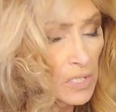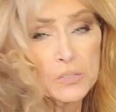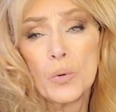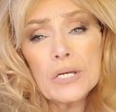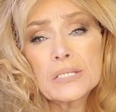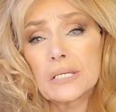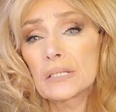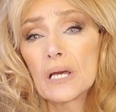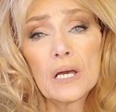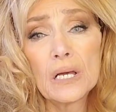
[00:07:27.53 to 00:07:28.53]
That's why I said
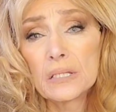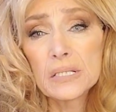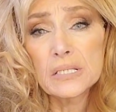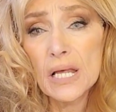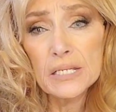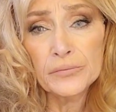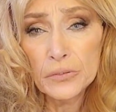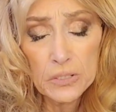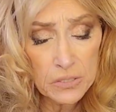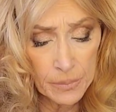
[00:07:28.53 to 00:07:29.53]
these last few
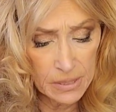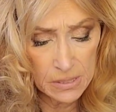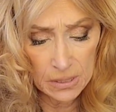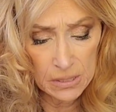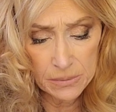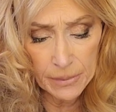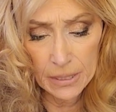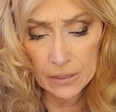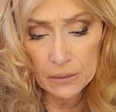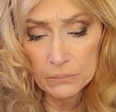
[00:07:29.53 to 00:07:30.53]
years, my son has
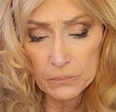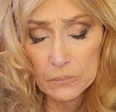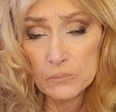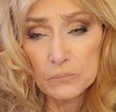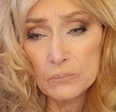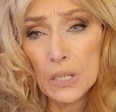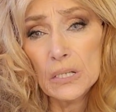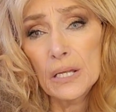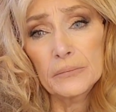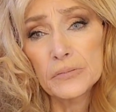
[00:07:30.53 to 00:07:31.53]
made my
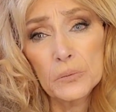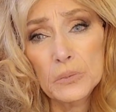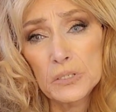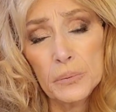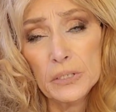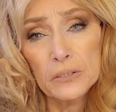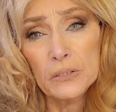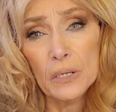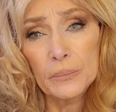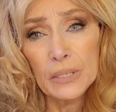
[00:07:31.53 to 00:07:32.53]
life so much
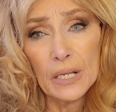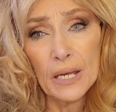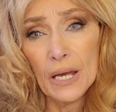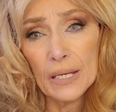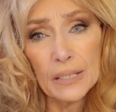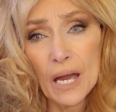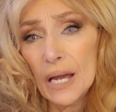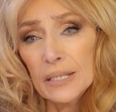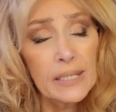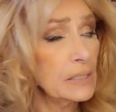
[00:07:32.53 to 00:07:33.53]
better. I mean,
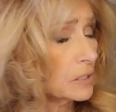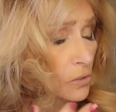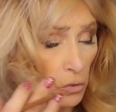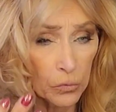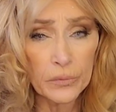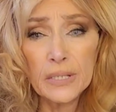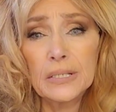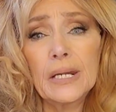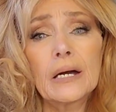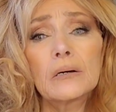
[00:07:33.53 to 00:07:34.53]
I get
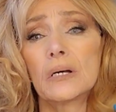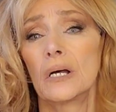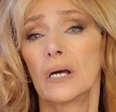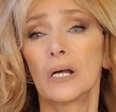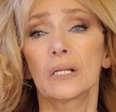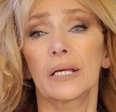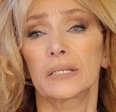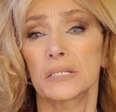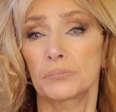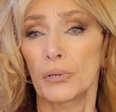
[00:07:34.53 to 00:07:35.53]
clothing now, like
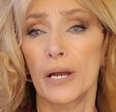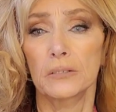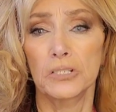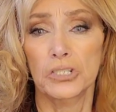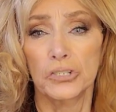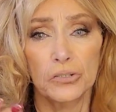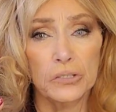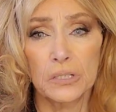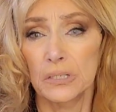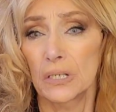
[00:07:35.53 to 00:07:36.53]
this brown
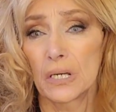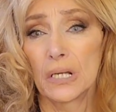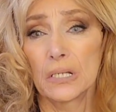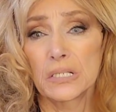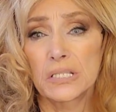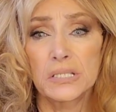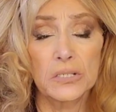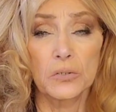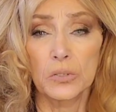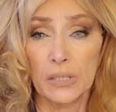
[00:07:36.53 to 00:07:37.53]
shirt,
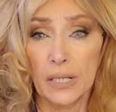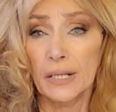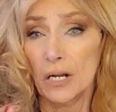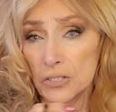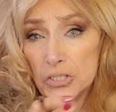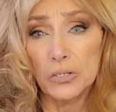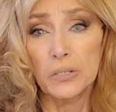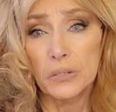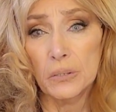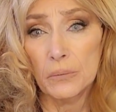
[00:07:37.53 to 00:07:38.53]
silk, and I'll show
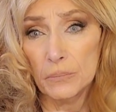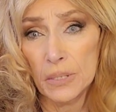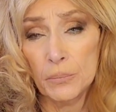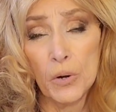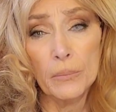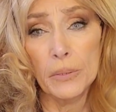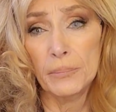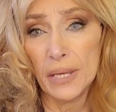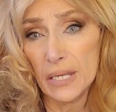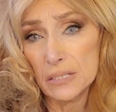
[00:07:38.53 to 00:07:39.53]
you that he bought me
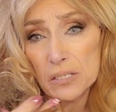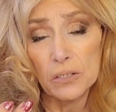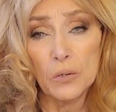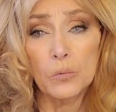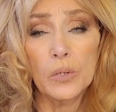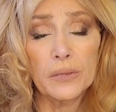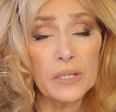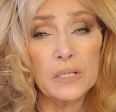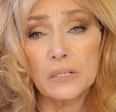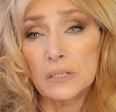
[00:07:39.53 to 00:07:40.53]
pants that go with
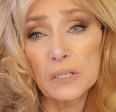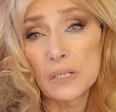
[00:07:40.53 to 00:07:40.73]
it.